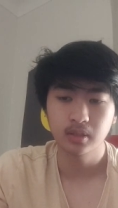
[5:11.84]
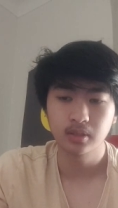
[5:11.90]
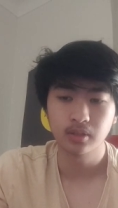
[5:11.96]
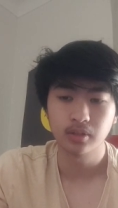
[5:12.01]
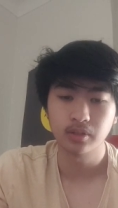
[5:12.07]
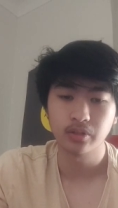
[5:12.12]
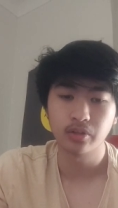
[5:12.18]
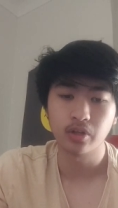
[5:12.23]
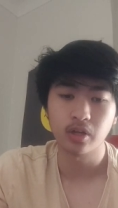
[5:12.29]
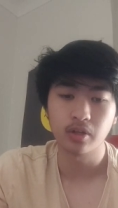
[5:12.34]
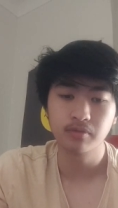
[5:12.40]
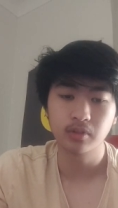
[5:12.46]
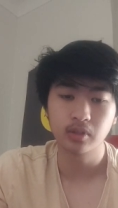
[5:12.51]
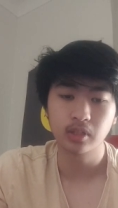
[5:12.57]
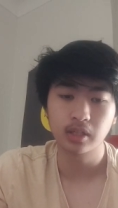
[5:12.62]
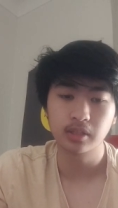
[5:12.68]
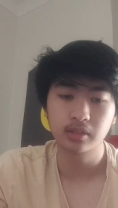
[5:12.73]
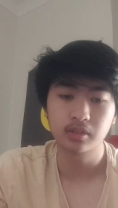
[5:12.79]
I don't know, I
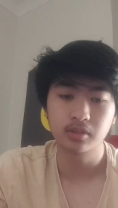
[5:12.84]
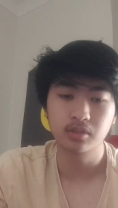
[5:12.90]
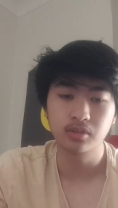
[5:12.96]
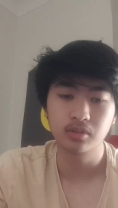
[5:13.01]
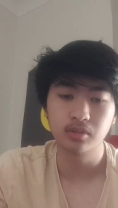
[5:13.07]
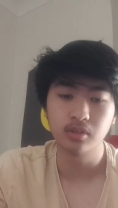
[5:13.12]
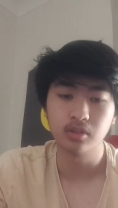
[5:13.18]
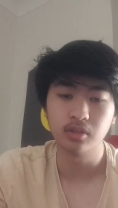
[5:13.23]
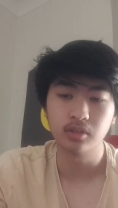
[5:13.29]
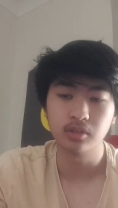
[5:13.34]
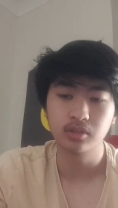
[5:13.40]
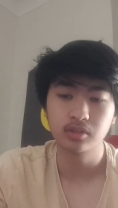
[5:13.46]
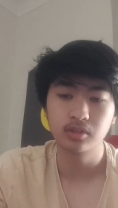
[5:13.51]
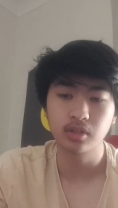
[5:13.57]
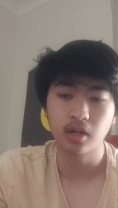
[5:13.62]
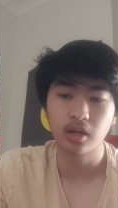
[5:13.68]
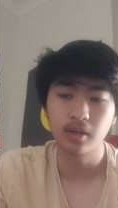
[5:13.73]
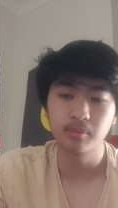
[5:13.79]
felt like the
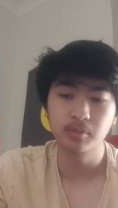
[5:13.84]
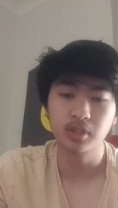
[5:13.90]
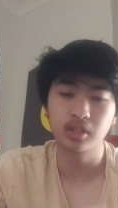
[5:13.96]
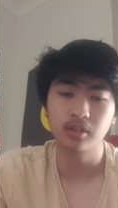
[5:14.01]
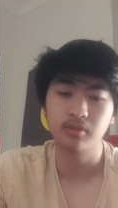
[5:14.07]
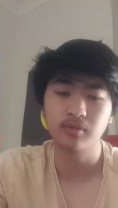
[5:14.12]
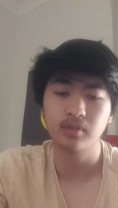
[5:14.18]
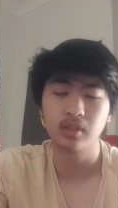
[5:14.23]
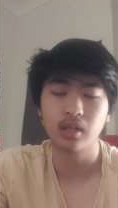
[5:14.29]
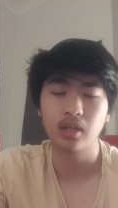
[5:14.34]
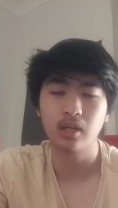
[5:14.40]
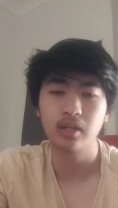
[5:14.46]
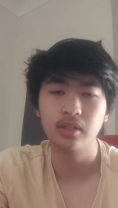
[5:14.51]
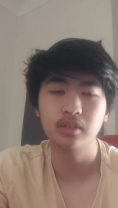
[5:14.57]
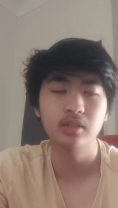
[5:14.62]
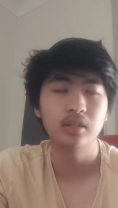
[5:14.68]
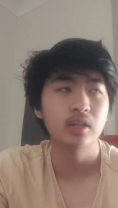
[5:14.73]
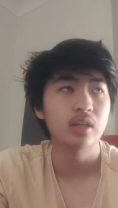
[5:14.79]
time kind of
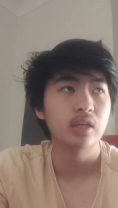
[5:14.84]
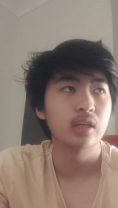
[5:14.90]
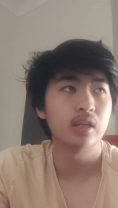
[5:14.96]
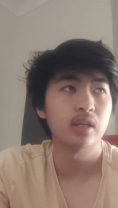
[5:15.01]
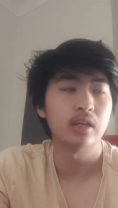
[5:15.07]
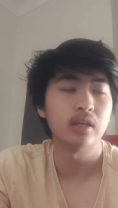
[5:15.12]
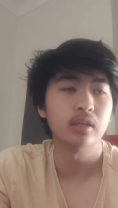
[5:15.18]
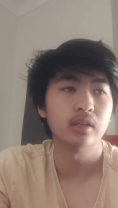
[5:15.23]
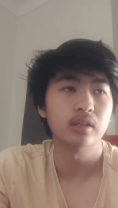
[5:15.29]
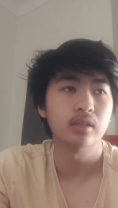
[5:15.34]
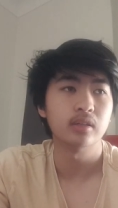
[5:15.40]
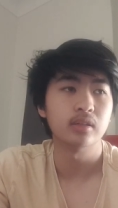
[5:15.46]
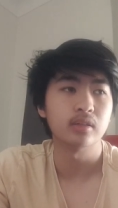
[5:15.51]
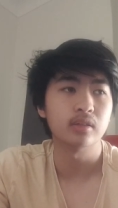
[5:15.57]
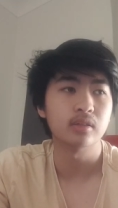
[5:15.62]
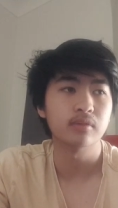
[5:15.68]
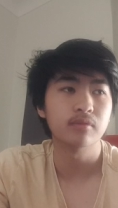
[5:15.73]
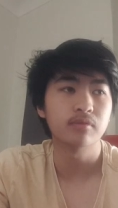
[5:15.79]
aligned,
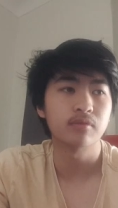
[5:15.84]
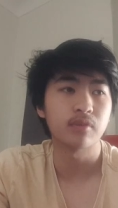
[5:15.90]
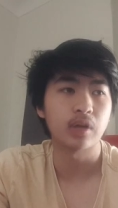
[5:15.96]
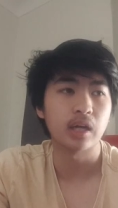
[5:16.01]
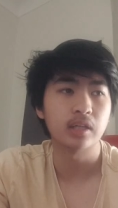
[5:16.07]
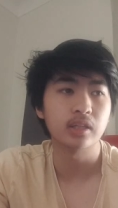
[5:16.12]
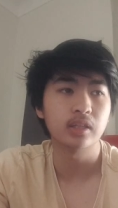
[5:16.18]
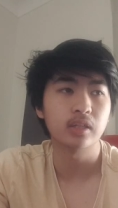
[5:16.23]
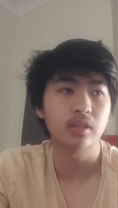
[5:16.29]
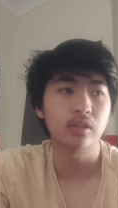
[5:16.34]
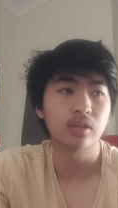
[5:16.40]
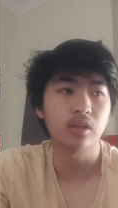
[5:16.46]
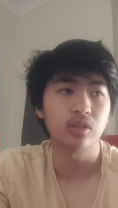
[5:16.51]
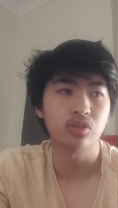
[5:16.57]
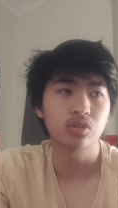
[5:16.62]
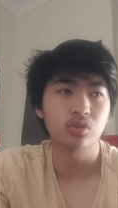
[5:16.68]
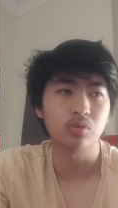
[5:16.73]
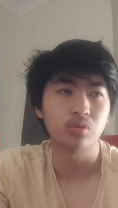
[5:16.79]
and finally I
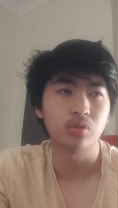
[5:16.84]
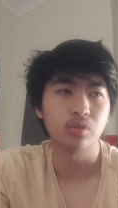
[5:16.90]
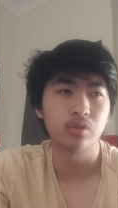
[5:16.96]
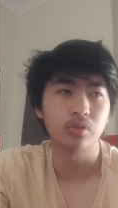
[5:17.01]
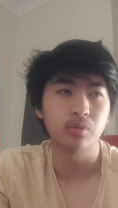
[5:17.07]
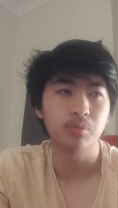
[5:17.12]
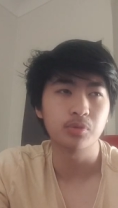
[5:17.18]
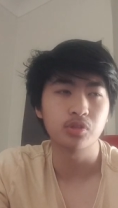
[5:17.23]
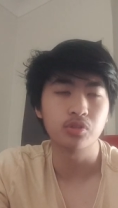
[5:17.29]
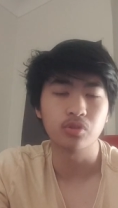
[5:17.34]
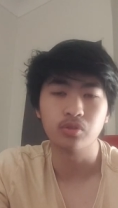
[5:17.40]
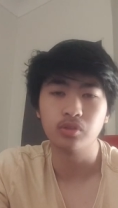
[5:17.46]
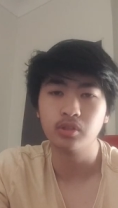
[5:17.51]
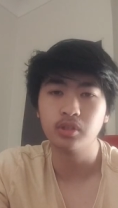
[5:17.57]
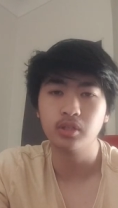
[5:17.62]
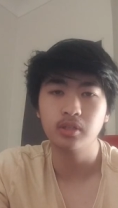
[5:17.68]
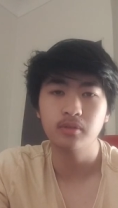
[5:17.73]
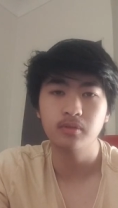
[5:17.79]
saw an
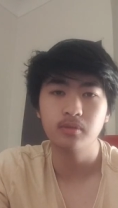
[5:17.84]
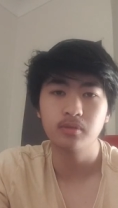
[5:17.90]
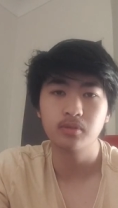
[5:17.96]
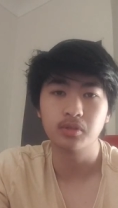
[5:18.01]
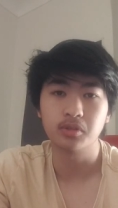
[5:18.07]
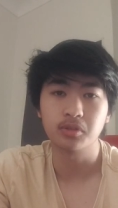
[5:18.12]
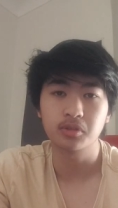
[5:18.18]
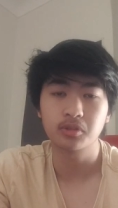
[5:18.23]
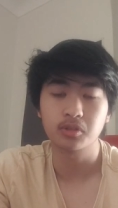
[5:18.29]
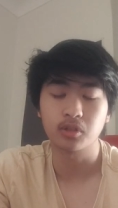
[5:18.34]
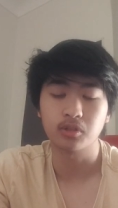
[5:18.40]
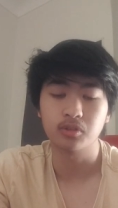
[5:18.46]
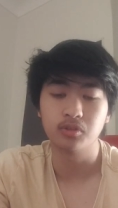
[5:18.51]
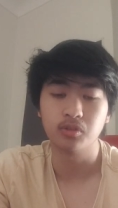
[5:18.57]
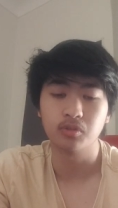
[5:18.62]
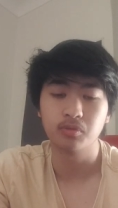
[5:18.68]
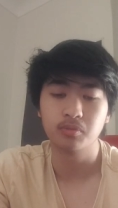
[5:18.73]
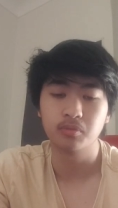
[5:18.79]
opportunity to start
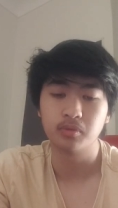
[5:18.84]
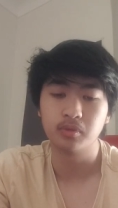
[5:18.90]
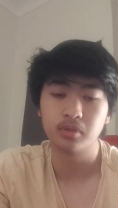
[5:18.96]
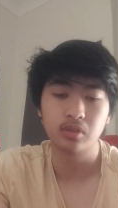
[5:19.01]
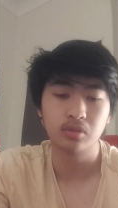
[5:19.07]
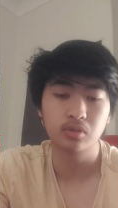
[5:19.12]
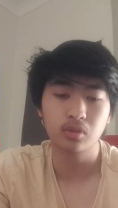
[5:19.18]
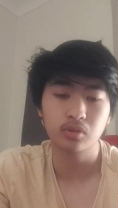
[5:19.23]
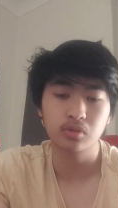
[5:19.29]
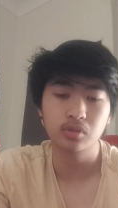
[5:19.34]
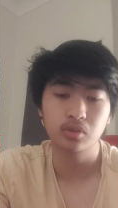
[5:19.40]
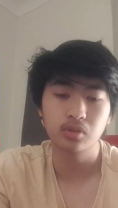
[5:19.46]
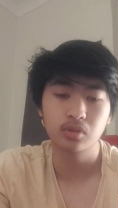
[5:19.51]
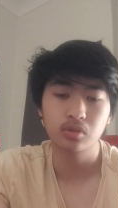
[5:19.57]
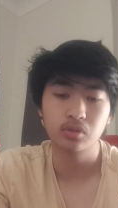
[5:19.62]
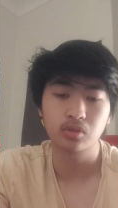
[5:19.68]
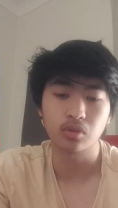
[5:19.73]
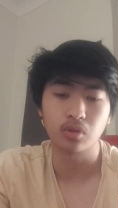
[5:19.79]
dopamine detox.
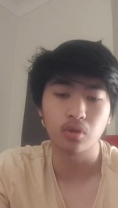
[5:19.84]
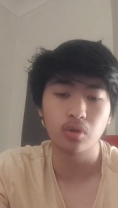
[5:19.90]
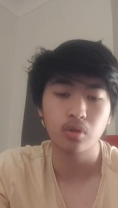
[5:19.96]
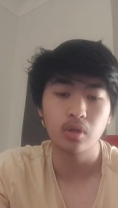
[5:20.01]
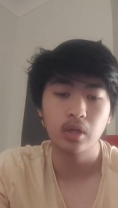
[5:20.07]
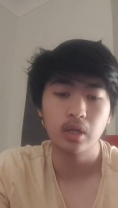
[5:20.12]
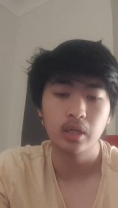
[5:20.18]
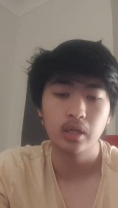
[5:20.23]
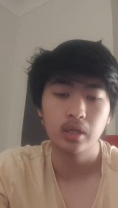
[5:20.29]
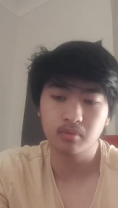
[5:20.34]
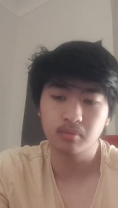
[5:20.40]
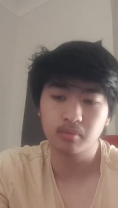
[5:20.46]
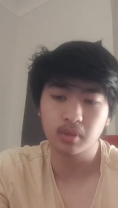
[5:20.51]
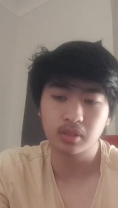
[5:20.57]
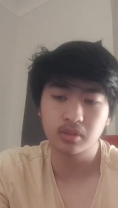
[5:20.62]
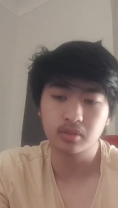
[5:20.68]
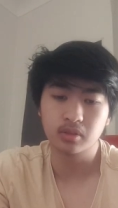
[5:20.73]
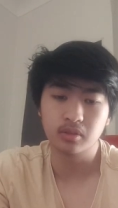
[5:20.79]
So
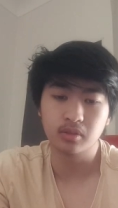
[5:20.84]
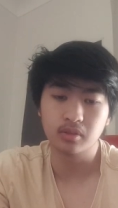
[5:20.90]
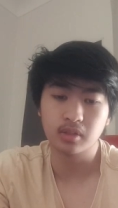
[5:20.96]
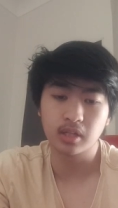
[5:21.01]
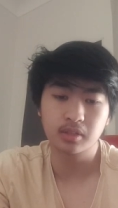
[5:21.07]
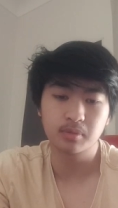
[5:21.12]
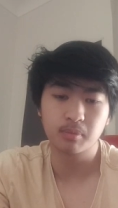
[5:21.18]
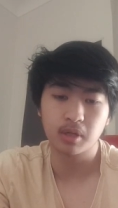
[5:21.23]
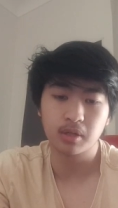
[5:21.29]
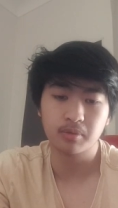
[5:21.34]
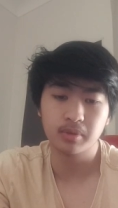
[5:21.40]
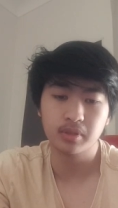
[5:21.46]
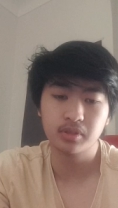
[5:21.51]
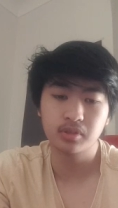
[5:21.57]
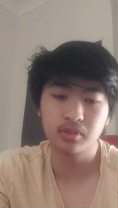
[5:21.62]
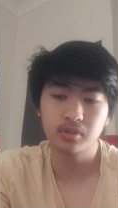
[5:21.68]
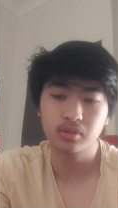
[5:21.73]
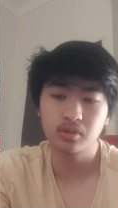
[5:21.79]
basically that's my
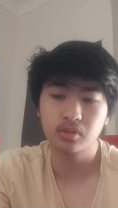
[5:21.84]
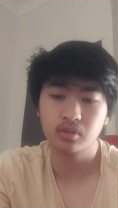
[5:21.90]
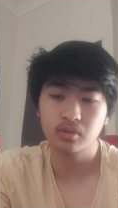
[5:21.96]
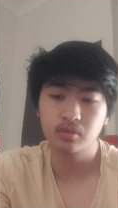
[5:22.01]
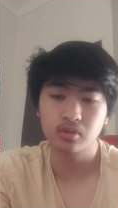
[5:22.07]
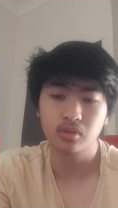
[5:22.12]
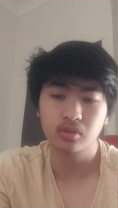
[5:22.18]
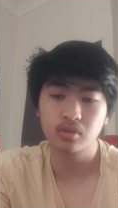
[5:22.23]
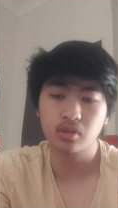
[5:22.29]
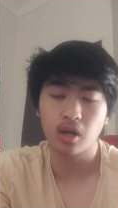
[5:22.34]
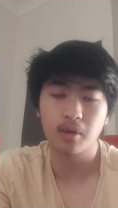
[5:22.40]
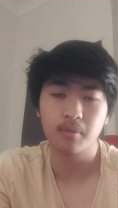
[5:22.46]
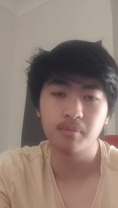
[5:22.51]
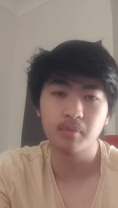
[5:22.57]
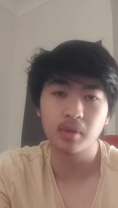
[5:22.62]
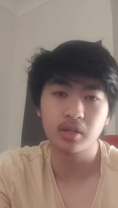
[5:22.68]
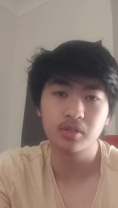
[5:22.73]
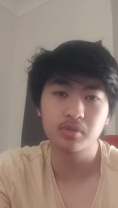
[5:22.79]
reasons: time
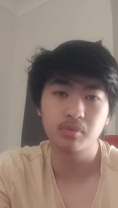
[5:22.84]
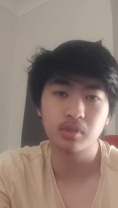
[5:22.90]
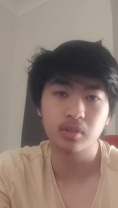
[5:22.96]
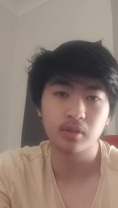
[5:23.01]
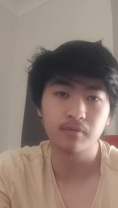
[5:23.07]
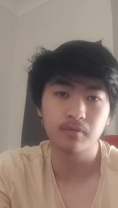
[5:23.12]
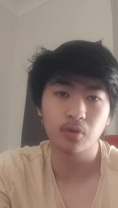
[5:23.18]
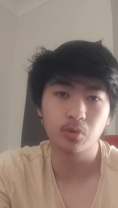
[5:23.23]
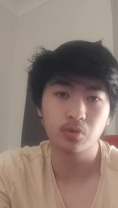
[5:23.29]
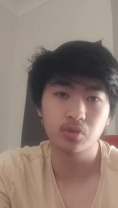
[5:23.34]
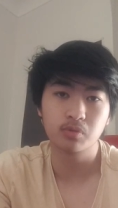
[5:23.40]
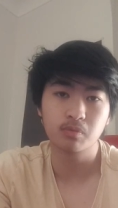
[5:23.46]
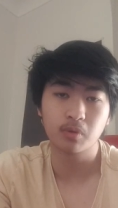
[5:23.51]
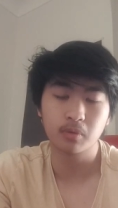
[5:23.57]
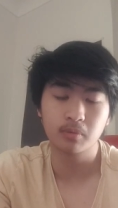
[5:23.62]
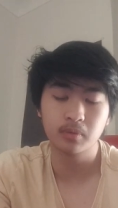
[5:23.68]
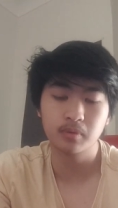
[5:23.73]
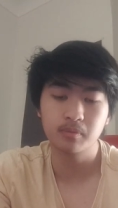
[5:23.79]
management and focus
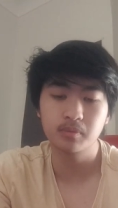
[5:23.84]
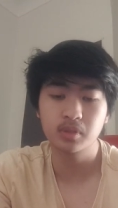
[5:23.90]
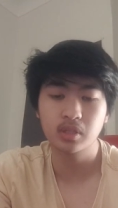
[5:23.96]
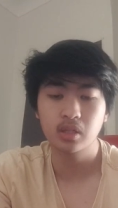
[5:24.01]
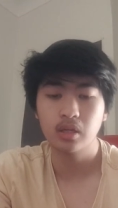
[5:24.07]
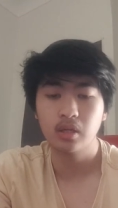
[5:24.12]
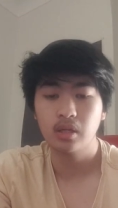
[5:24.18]
problems.